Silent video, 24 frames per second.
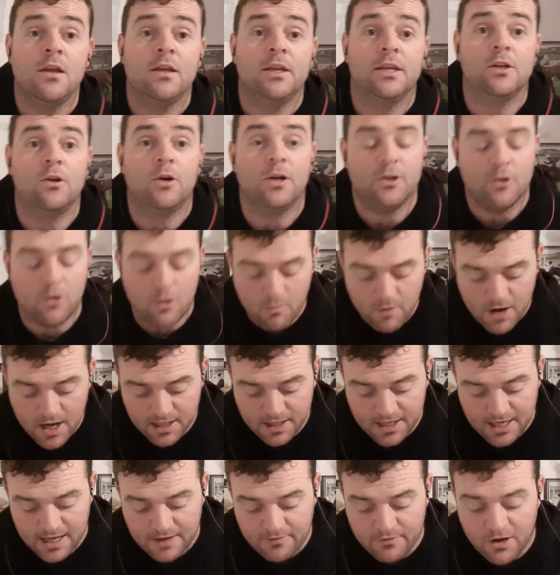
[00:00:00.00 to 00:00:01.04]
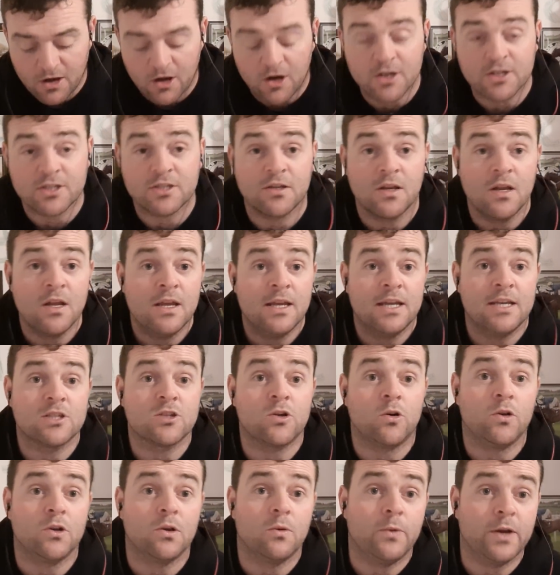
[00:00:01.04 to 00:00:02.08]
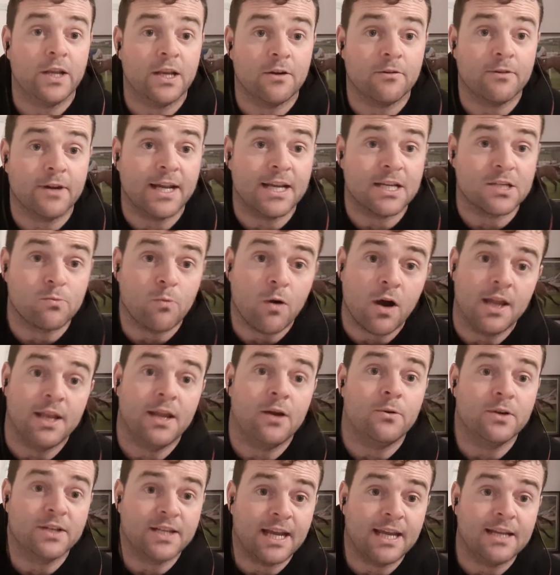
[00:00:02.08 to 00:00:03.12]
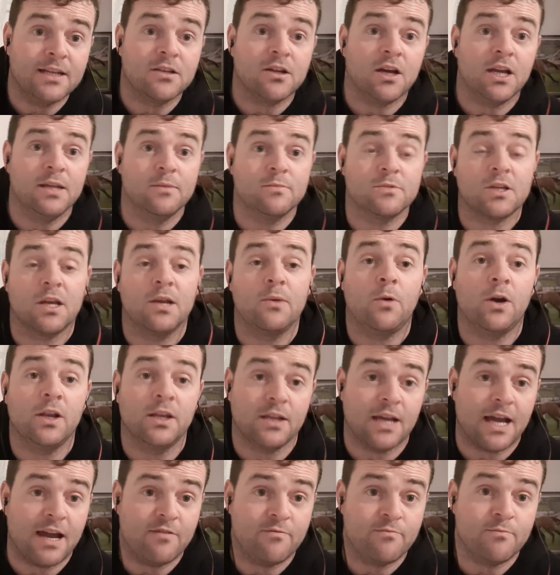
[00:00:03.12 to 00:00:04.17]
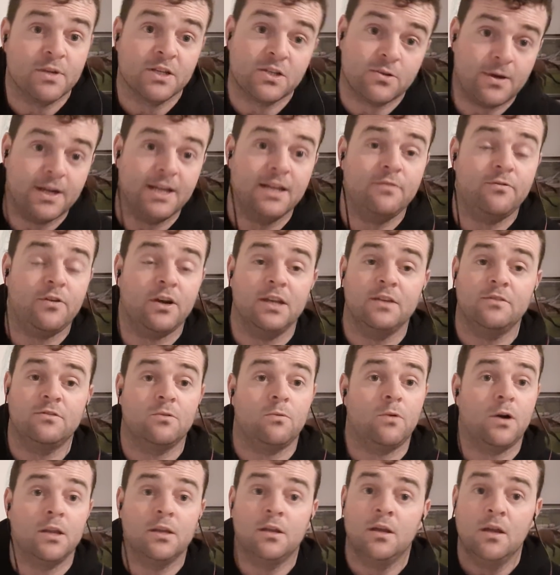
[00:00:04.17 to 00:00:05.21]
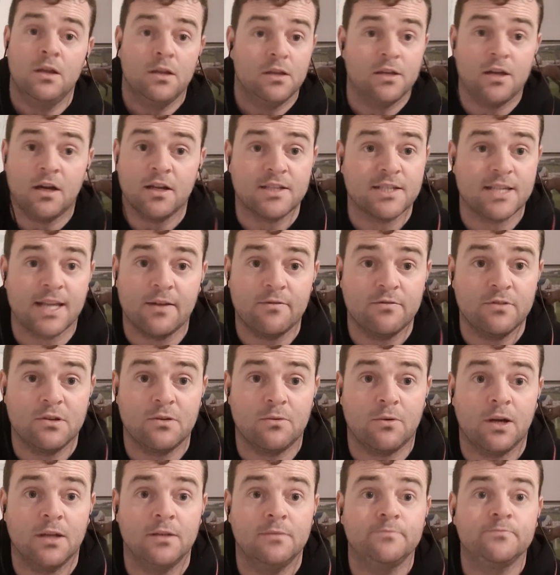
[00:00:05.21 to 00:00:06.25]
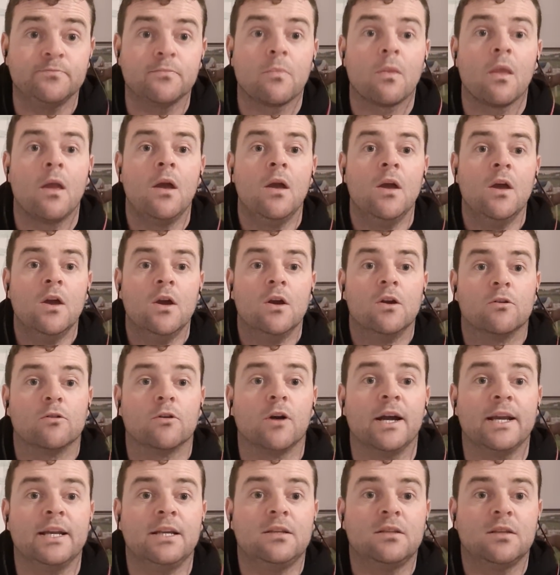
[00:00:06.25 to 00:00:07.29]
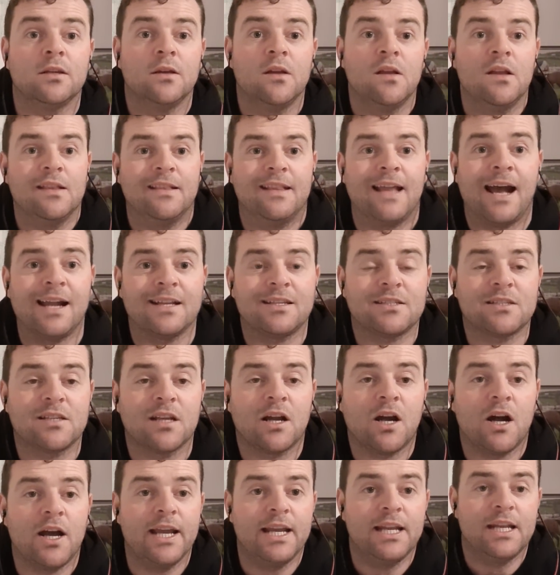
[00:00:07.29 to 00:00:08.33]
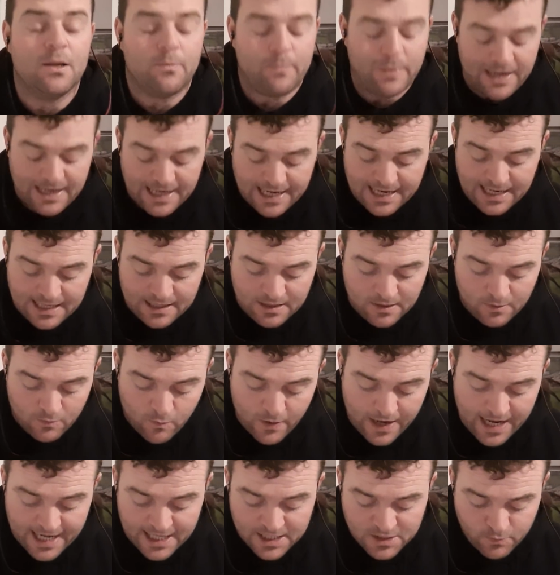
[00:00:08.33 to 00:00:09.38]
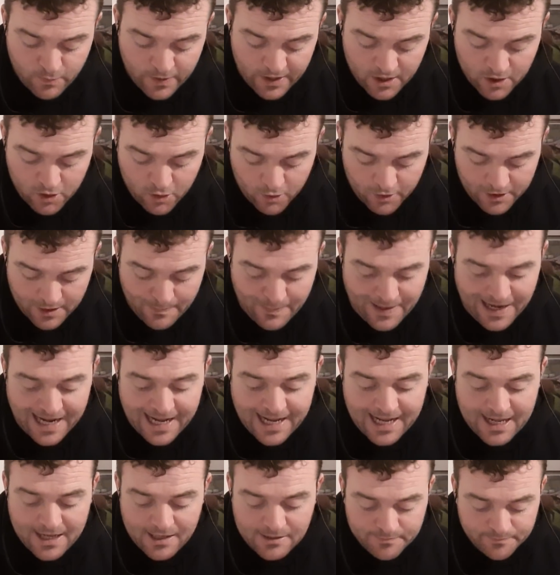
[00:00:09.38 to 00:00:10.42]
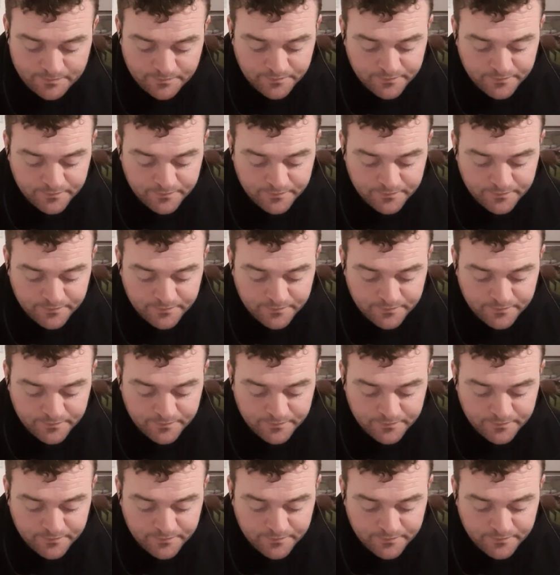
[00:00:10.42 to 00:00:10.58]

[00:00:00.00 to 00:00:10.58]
You know, I don't want that. If a horse is going to win a race 1 out of 10 times, I want to have him at 25-1, not 7-1. Right, that's the kind of play, the ways we're going to play it.